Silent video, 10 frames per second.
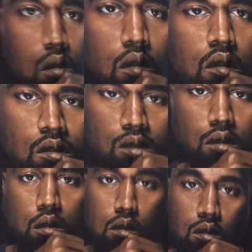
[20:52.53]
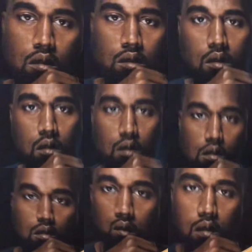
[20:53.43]
this,
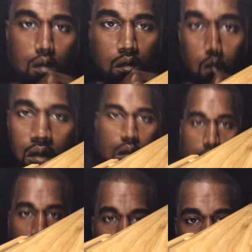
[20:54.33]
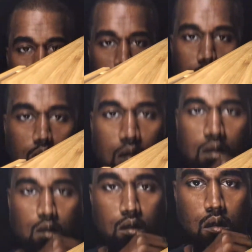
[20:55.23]
Kanye's giant face
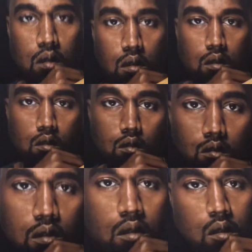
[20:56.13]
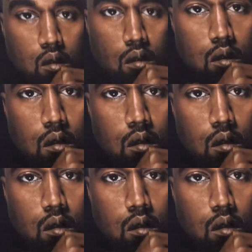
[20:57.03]
on the back of the shirt.